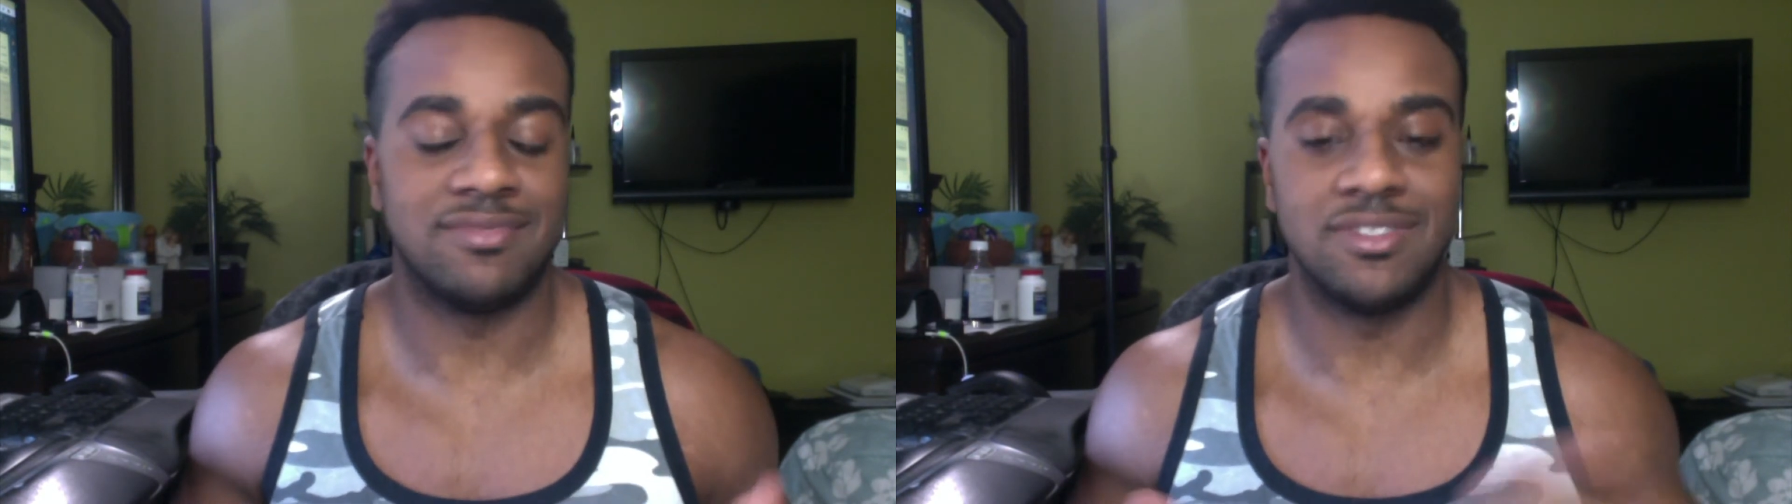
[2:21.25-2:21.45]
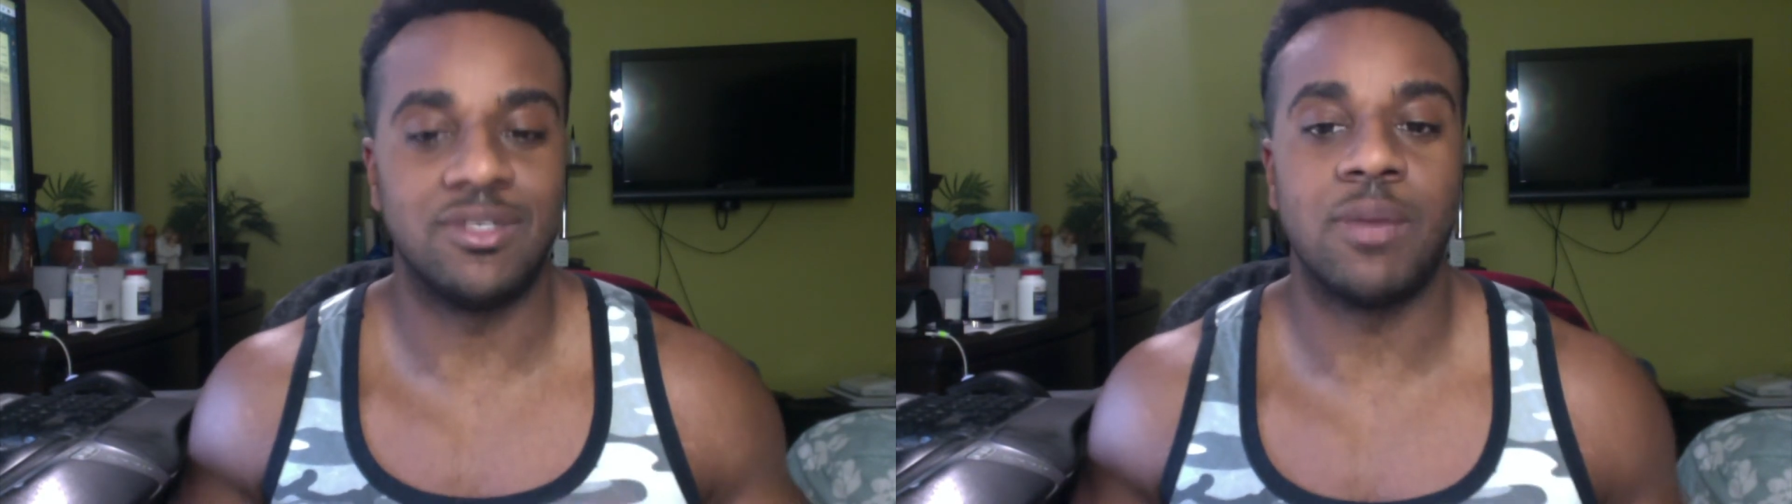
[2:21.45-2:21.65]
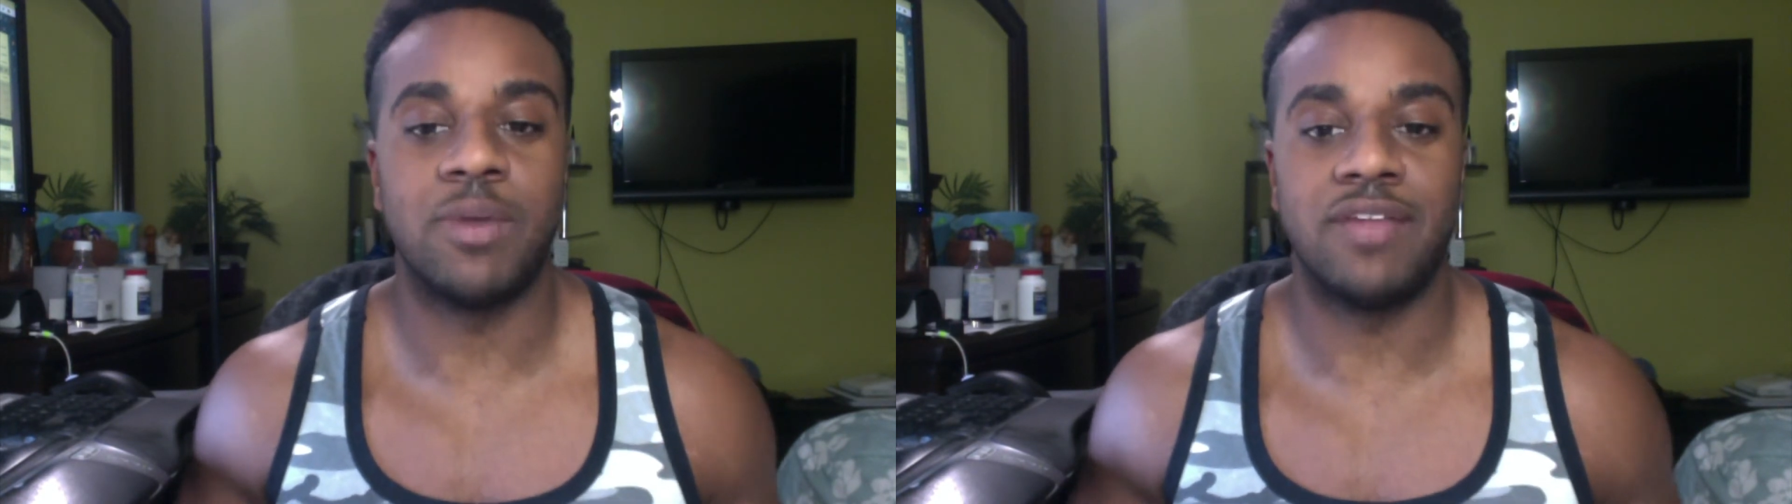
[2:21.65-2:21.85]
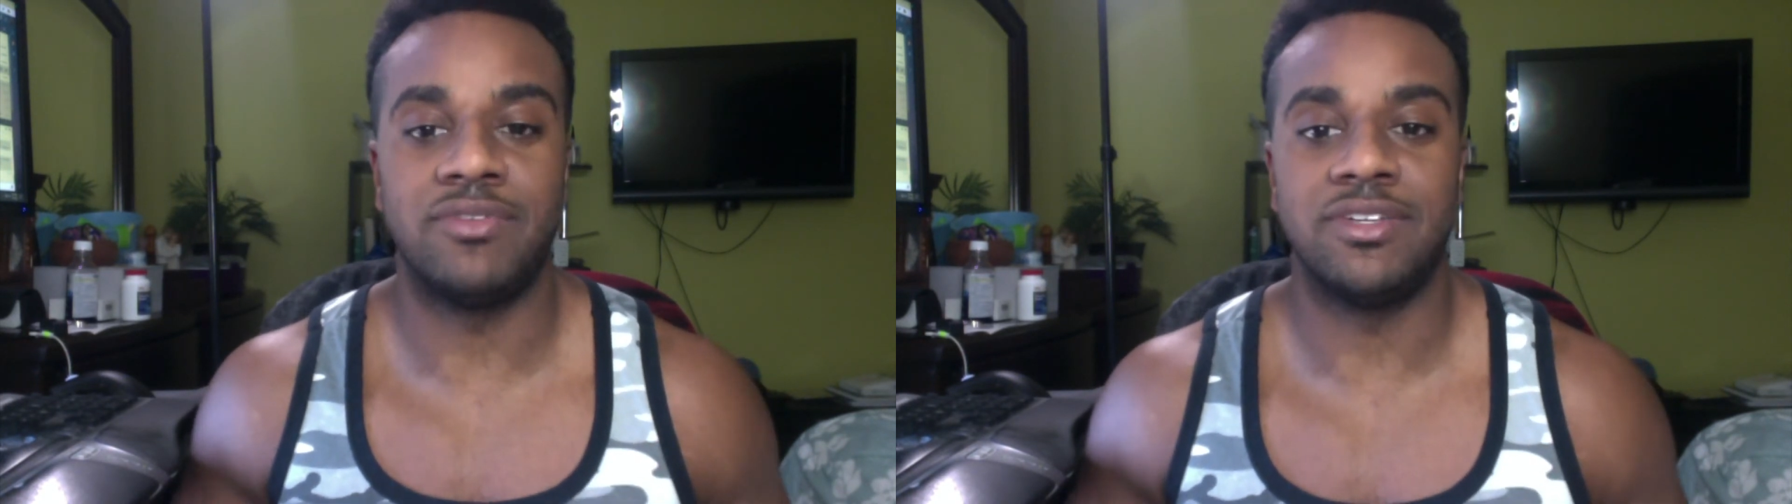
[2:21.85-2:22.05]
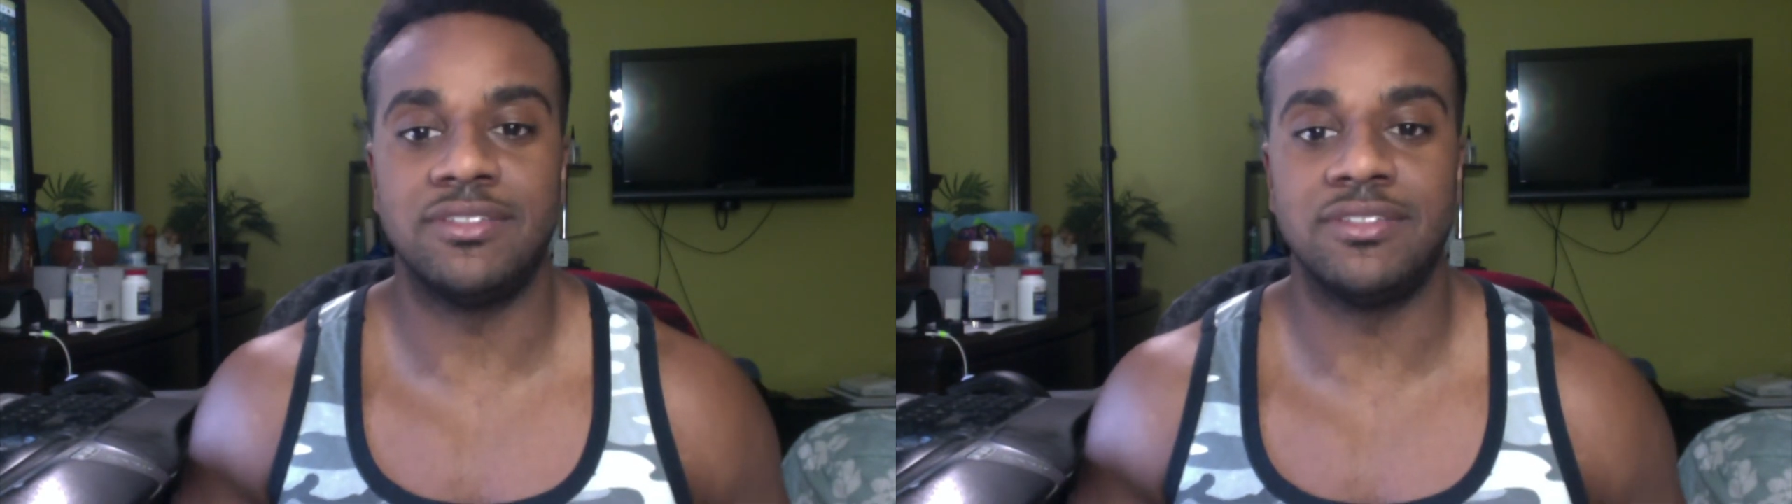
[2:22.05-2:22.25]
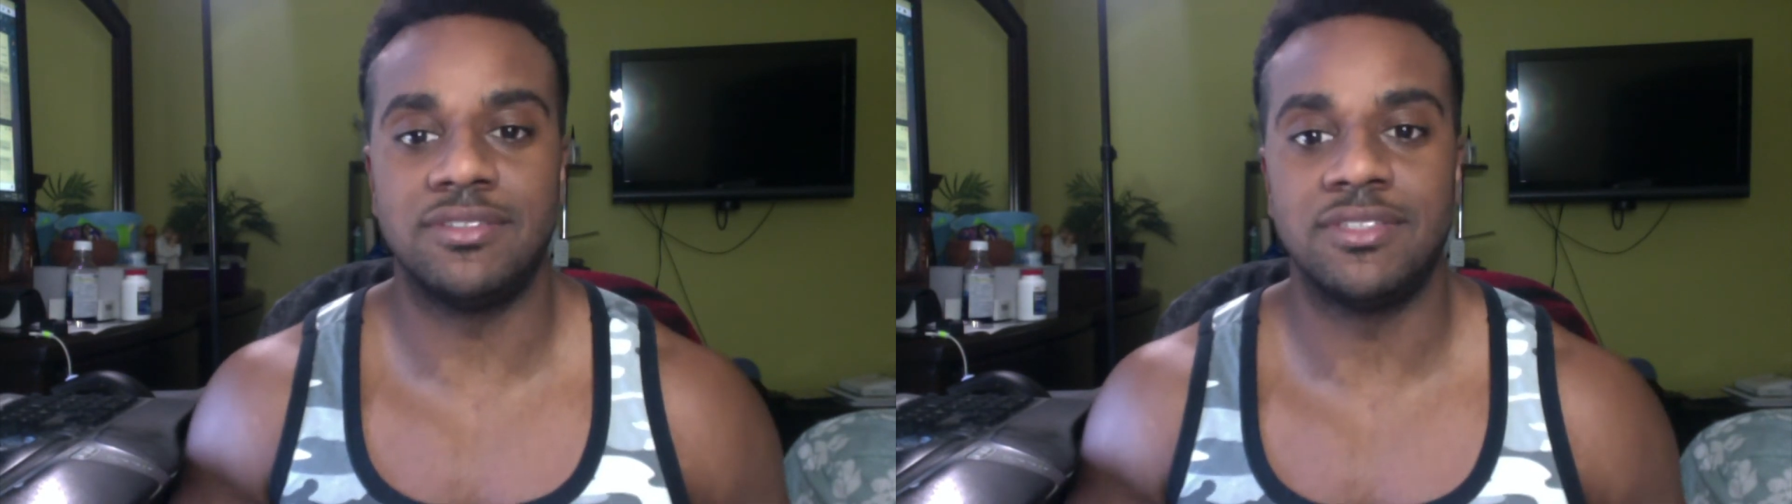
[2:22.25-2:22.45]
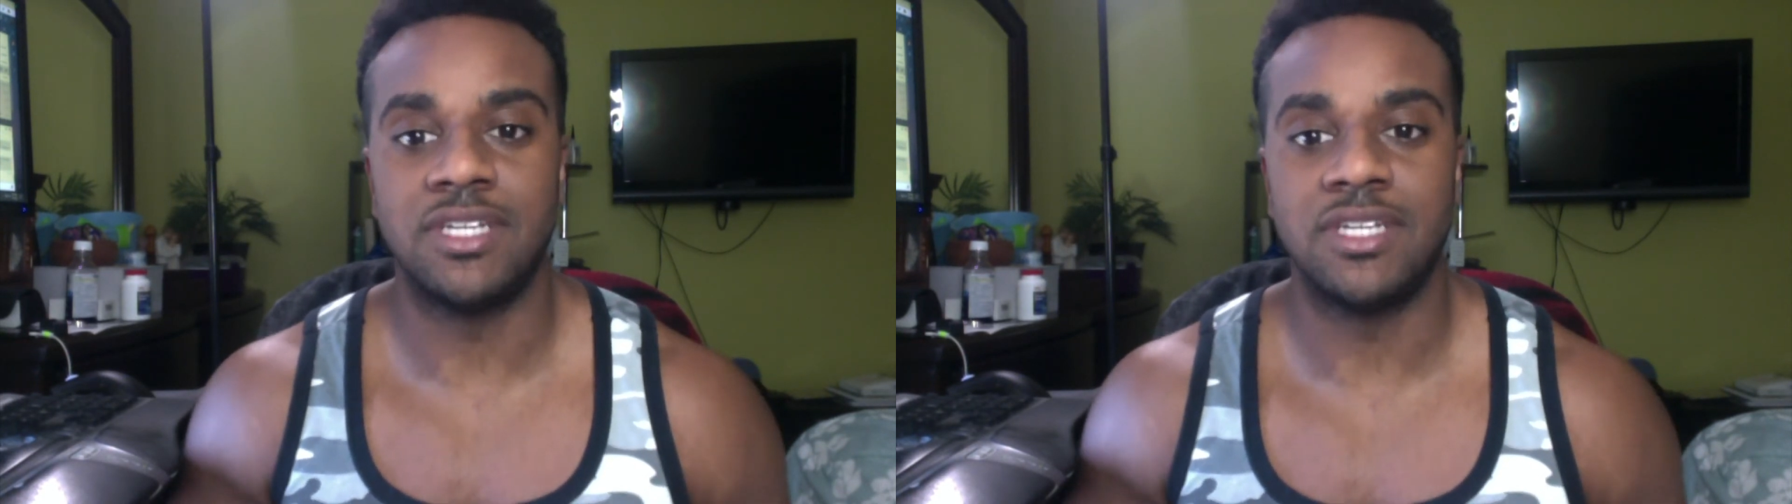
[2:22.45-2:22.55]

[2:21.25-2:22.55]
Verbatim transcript: you come out of it and